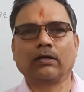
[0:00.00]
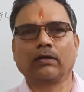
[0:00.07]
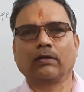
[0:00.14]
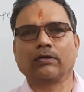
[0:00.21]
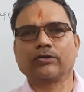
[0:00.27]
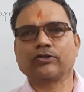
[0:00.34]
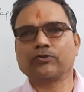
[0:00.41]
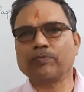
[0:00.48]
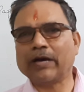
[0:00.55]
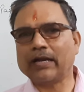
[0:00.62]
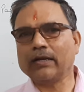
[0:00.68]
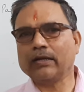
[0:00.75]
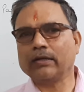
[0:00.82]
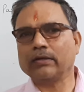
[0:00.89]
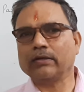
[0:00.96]

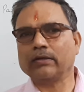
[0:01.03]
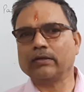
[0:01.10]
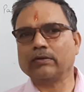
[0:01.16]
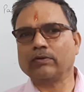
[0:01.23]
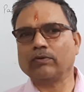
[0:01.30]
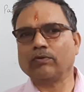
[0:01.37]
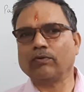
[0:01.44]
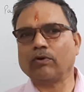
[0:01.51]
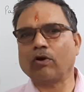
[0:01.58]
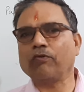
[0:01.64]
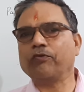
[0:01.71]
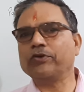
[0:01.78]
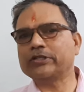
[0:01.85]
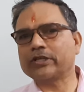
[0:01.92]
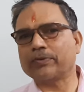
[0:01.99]
Smell
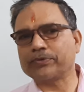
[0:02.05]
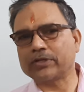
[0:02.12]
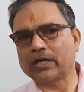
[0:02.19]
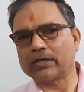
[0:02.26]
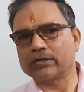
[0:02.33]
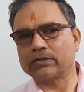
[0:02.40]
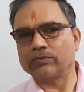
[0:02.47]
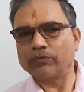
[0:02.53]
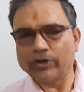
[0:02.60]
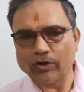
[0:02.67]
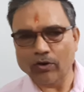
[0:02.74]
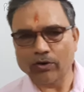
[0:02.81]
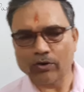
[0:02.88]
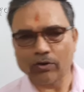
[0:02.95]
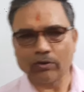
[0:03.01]
of which substance? We
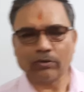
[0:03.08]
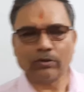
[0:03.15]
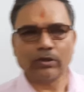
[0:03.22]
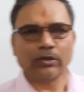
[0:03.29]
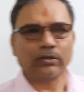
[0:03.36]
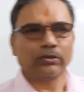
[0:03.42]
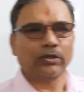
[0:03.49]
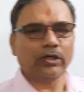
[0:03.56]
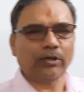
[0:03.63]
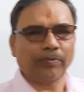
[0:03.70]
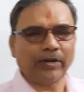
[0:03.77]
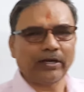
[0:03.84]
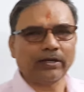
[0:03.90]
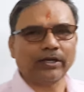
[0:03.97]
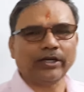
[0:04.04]
don't know. It
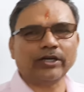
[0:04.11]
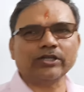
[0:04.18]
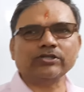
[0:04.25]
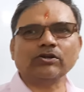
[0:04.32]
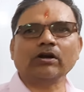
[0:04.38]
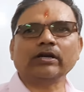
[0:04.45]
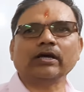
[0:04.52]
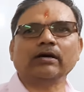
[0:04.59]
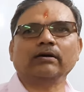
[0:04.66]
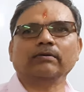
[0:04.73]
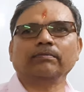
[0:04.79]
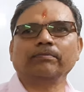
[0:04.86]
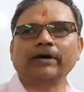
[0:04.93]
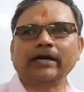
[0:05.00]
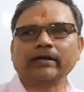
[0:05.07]
means it is not
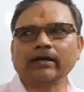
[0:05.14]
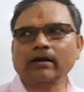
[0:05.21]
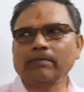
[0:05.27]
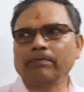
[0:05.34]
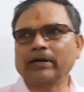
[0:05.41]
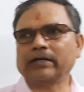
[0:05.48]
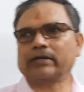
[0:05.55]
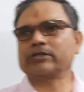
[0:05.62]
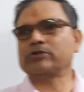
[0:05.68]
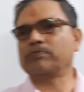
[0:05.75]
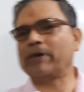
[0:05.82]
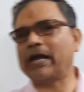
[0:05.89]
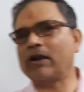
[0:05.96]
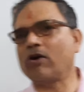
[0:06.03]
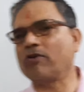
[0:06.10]
a matter, but
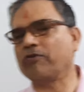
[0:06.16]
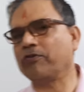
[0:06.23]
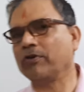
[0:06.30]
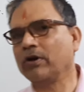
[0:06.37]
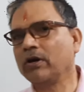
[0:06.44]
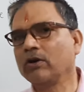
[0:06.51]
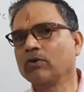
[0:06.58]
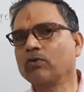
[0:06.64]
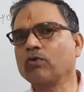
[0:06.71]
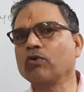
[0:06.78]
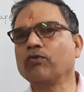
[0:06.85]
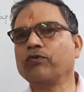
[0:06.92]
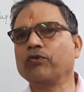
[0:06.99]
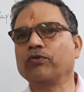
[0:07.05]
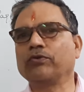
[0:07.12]
smell of
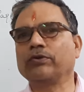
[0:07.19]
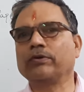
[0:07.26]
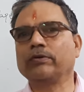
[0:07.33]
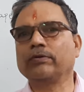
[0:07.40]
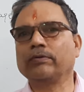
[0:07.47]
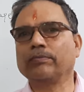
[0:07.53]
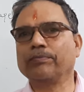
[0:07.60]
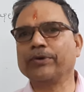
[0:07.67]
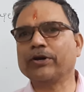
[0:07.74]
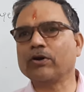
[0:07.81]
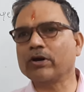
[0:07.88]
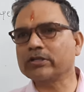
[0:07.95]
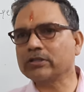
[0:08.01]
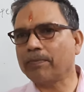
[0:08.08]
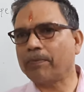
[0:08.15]
cooked food,
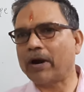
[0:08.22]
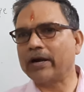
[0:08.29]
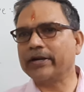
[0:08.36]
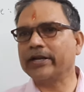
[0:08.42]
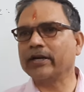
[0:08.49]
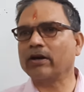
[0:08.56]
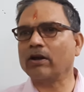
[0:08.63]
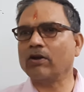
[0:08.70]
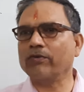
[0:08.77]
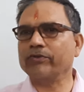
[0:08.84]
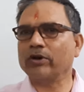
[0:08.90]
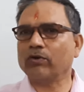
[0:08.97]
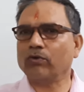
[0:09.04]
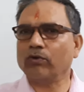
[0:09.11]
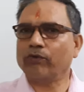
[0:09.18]
because the particle of
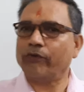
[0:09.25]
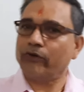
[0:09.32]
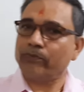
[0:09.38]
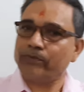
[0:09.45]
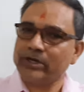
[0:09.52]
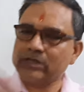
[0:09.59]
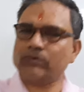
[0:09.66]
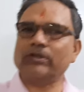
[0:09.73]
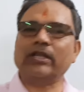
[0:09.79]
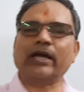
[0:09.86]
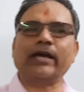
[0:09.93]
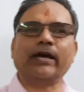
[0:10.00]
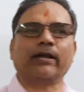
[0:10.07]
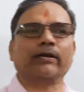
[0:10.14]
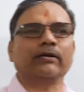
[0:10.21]
the cooked food mix with the
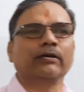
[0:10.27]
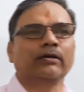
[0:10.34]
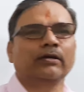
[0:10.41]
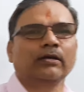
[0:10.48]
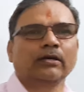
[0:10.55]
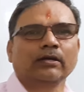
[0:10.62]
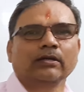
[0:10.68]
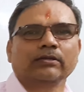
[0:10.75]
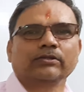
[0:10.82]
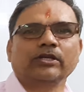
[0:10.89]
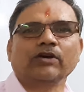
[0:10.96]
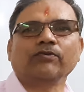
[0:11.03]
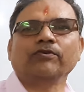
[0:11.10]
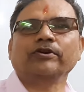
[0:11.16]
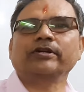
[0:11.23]
air.
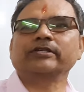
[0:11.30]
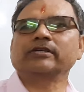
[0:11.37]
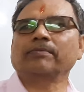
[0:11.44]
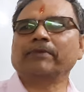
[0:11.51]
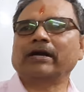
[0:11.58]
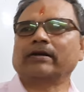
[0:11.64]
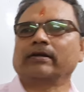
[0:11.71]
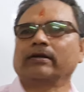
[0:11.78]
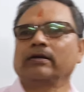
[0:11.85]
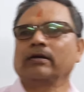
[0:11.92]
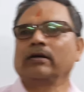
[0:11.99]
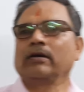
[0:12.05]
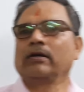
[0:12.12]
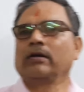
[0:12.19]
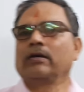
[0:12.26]
Therefore, it is a
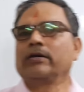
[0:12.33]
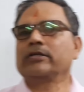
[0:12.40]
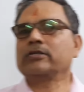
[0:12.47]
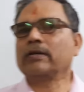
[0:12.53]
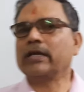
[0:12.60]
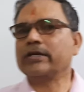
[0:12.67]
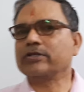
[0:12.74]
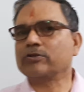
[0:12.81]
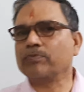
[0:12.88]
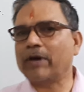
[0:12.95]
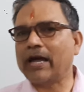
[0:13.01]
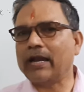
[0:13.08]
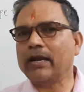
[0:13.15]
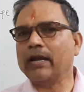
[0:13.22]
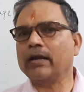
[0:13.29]
matter. So the
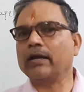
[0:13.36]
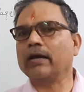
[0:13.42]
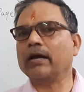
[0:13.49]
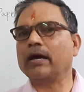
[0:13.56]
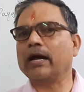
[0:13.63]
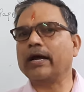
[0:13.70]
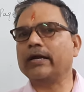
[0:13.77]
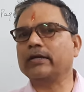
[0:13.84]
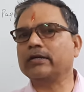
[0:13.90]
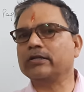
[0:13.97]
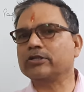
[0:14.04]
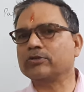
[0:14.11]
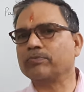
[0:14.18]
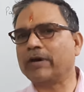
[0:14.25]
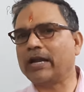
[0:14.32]
smell and
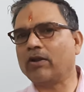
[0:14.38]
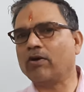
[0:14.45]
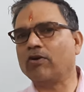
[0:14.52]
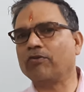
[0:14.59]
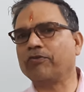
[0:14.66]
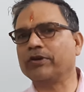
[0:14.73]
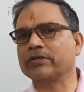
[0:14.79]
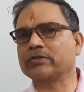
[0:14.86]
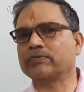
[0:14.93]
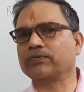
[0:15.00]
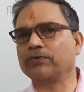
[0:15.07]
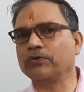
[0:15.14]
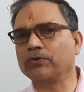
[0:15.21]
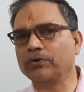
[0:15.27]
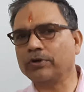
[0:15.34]
smell of a
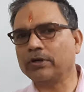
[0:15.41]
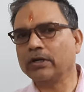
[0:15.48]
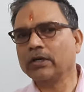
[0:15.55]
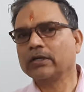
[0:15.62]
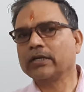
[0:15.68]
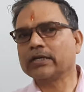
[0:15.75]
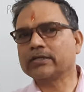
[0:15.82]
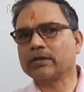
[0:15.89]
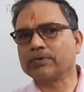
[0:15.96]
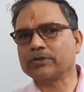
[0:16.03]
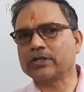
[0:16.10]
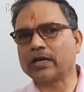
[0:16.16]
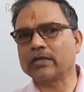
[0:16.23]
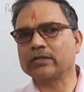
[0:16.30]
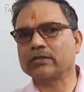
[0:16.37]
food, a
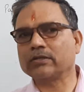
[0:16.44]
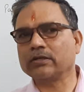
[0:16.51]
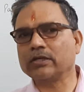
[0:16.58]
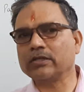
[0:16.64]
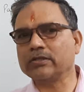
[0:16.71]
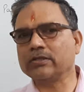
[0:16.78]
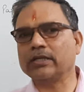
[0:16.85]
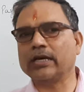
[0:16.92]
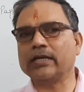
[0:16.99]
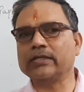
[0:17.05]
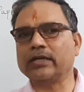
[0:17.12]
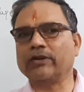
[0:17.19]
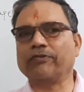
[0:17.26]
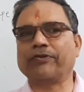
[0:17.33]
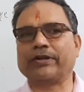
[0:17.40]
substance, there is
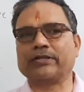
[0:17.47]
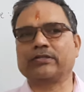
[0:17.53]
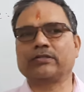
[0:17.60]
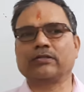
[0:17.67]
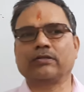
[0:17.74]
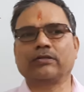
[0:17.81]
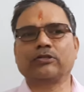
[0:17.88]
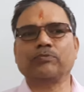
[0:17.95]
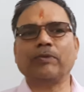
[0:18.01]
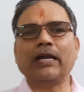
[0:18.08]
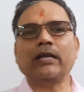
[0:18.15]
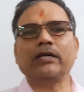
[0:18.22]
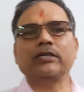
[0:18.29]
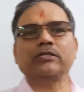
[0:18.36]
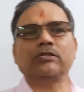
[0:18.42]
a difference.
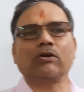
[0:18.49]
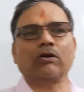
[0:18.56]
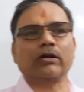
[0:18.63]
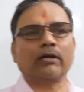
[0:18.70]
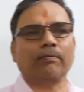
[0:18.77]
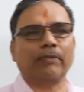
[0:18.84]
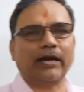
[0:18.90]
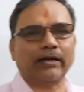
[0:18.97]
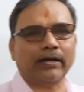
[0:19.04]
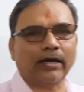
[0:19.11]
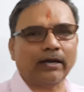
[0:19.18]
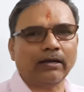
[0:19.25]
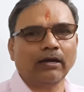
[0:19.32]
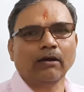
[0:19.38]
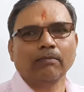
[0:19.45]
Smell is not a
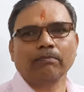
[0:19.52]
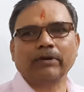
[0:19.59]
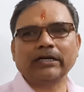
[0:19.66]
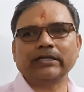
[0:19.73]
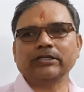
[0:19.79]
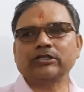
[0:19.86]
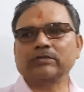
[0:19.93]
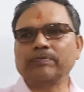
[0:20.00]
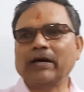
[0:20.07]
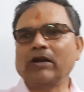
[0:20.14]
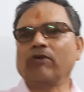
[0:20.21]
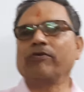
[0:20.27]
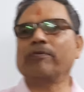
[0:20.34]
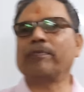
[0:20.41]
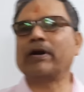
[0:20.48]
matter, but smell
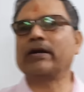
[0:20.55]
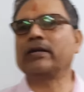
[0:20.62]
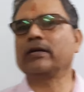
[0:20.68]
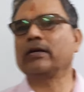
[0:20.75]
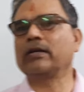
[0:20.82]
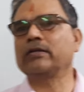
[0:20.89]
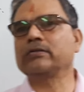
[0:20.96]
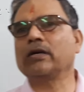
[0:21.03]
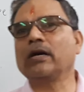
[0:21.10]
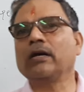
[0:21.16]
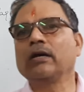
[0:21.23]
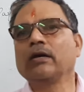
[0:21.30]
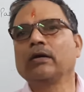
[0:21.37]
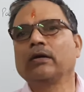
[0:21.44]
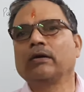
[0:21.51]
of a particle is
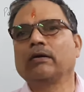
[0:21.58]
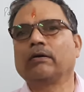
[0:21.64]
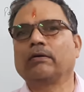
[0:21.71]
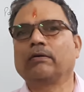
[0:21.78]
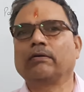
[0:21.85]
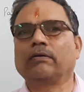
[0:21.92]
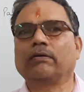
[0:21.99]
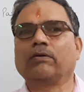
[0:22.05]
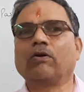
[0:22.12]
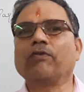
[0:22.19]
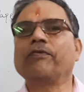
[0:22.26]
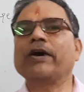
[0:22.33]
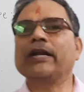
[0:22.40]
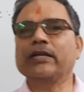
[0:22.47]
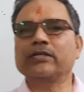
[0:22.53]

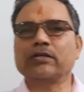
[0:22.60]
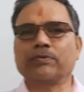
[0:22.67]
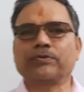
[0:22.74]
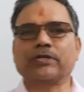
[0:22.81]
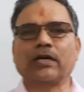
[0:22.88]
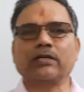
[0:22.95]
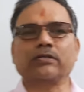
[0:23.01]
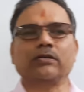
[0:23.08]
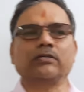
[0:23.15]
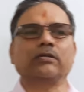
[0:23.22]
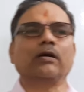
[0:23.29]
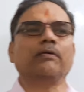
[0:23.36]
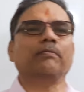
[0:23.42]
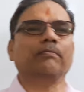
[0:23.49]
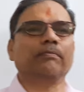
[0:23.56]
of any substance is
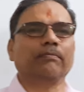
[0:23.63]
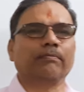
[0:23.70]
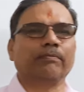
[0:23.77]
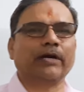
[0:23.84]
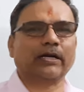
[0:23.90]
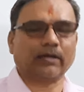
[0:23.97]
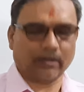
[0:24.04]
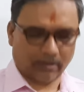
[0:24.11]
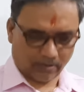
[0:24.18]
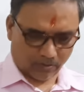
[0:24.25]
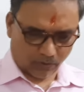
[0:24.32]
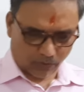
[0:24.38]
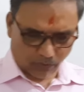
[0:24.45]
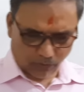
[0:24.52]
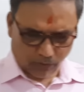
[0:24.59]
a matter.
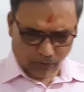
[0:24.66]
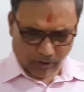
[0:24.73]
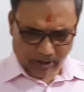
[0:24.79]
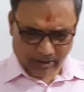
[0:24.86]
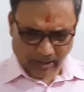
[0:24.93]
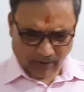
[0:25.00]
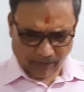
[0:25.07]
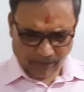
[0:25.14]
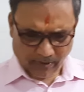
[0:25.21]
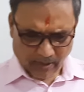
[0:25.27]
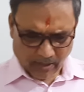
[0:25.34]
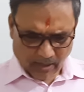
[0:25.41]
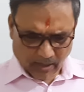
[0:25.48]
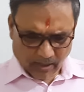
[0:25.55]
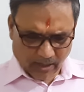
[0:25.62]
So you do yourself.
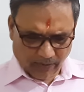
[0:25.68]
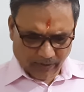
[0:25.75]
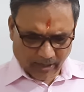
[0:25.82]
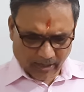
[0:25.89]
Give the